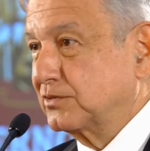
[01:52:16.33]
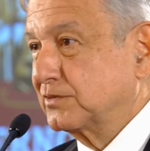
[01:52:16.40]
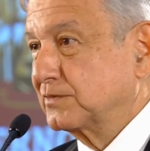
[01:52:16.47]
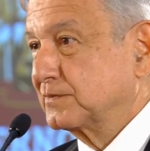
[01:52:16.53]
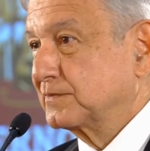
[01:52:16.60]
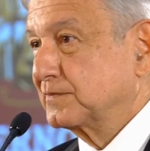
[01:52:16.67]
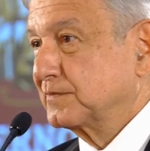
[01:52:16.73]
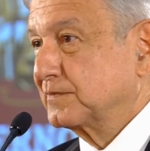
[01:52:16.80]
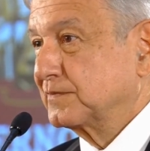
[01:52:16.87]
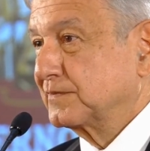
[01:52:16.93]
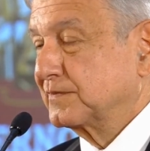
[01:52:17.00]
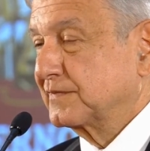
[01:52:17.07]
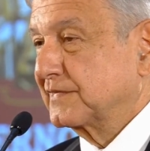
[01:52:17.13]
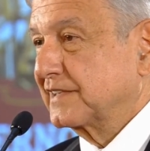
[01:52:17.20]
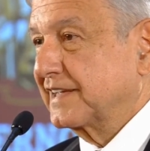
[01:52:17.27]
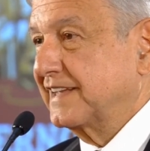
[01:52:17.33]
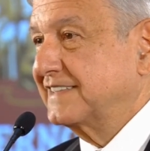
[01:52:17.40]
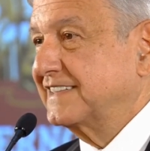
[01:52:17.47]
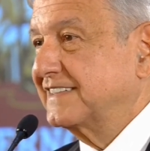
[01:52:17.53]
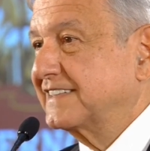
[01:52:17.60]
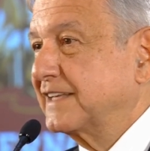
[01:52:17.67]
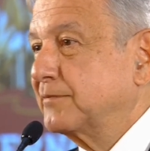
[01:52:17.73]
the system of health,
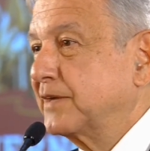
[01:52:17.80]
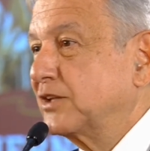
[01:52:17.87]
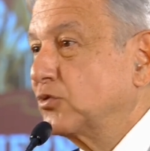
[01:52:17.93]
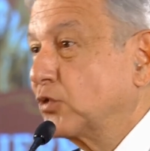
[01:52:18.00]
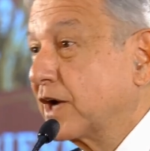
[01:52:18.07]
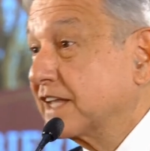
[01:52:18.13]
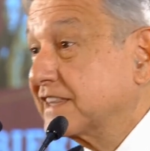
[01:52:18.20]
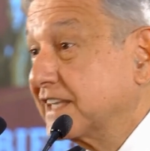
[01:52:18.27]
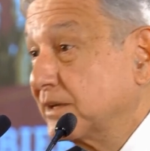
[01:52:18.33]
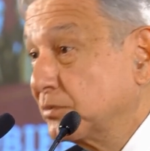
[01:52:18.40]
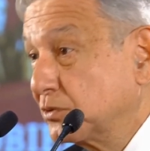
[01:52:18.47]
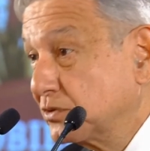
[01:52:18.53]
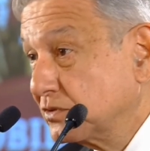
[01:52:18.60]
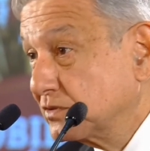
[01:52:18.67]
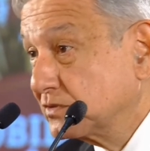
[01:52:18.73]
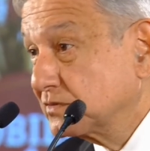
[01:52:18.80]
than the